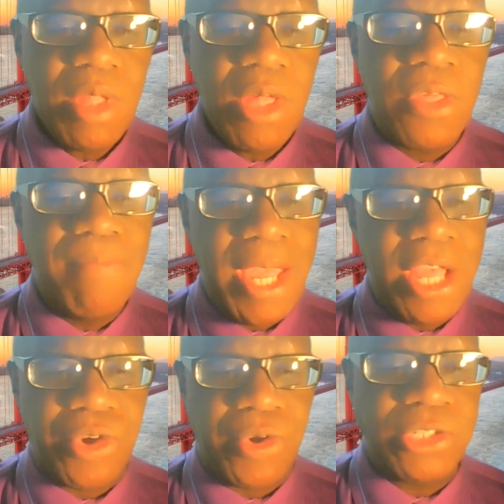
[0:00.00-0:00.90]
the
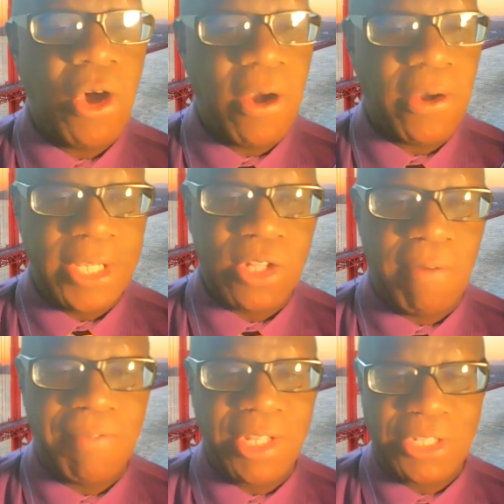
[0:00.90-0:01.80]
major targets
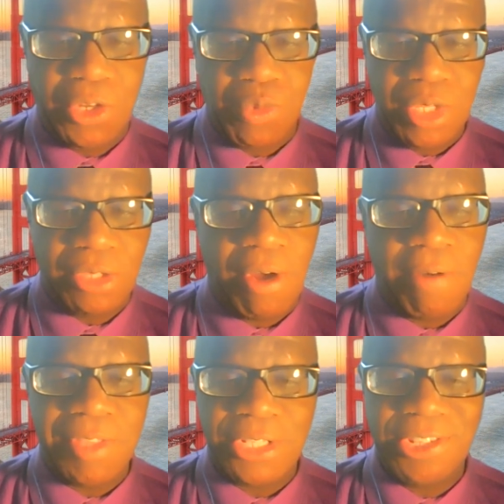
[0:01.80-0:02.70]
of this
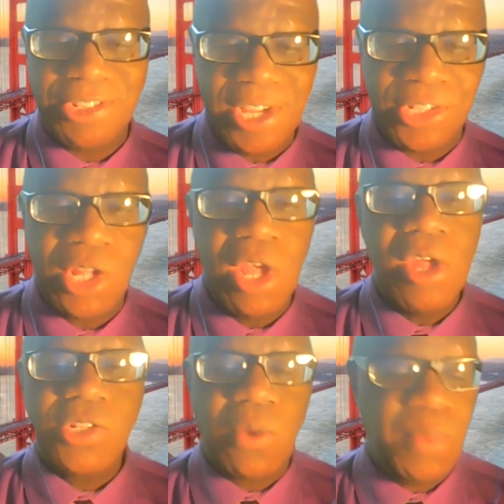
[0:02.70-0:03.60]
disease.
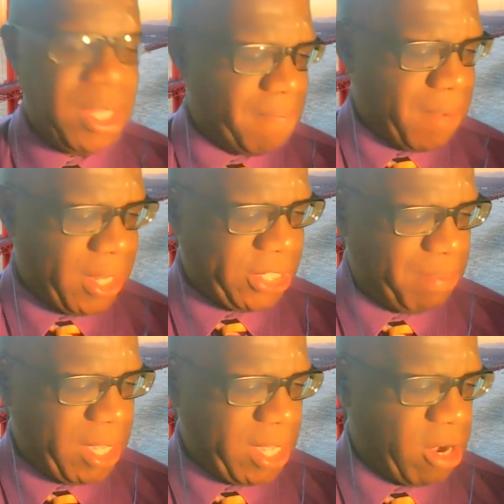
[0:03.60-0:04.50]
So we must
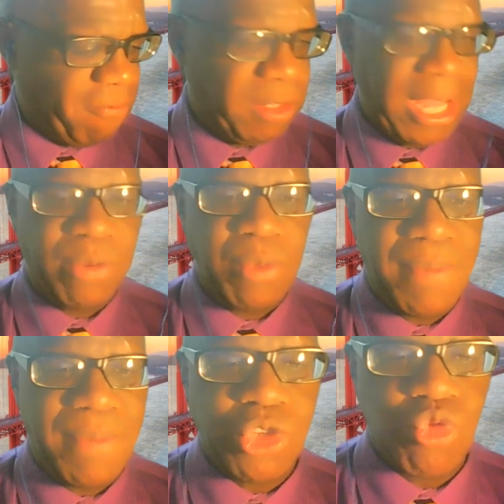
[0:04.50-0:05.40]
be careful and we must